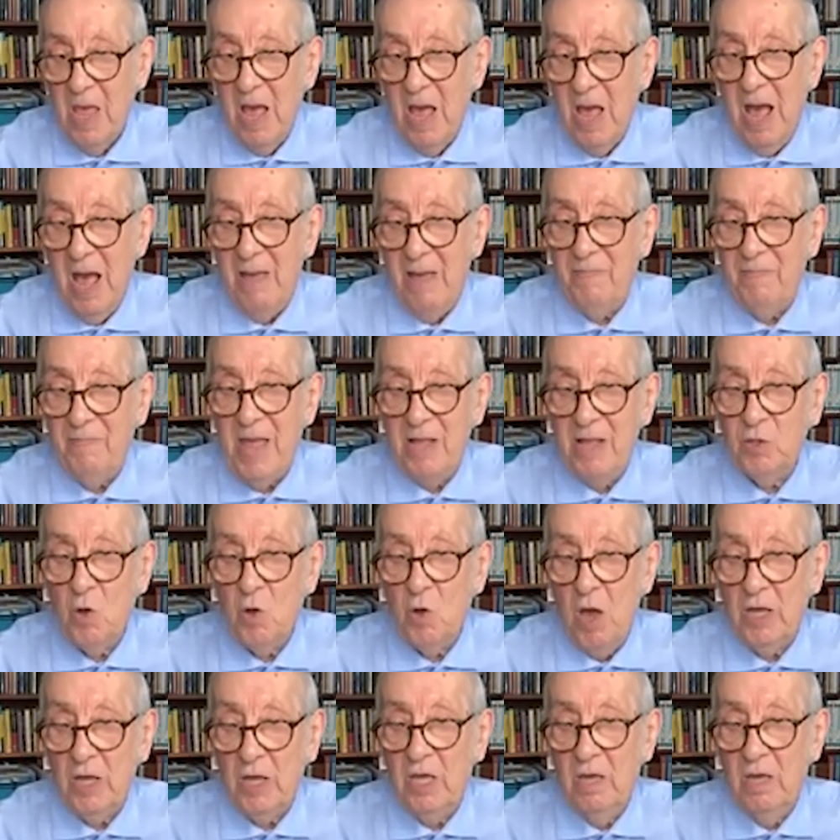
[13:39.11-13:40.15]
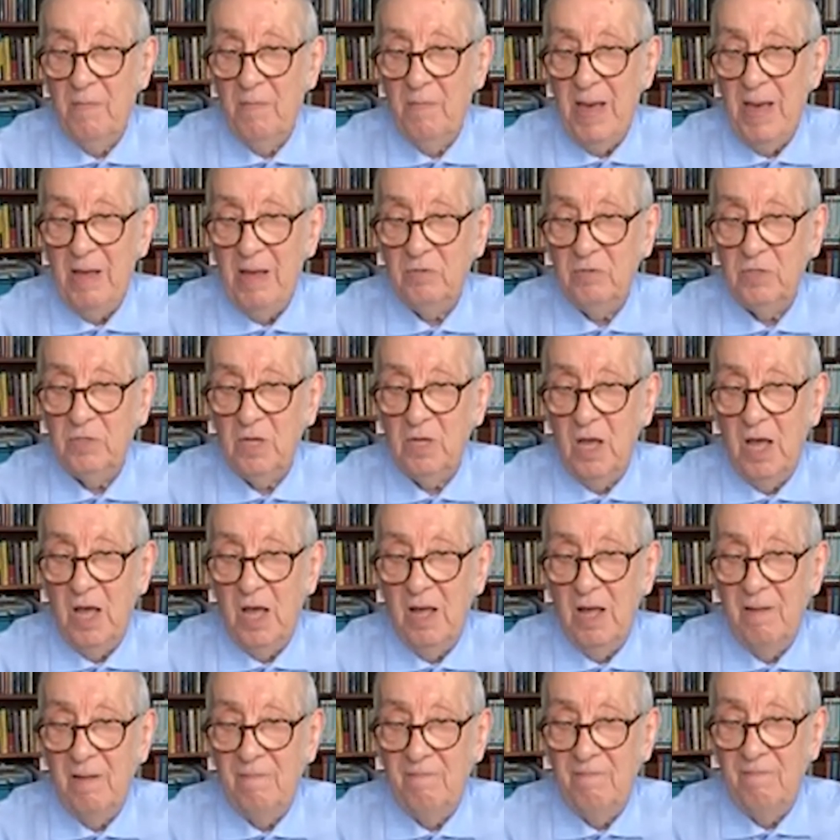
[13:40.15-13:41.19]
I'm not talking about,
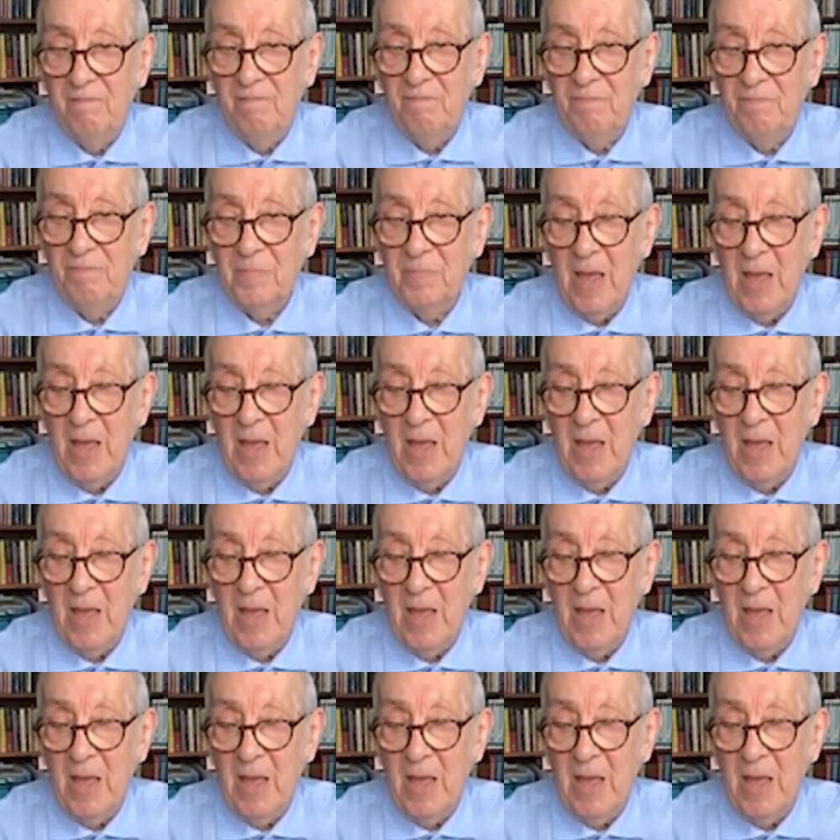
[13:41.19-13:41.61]
I'm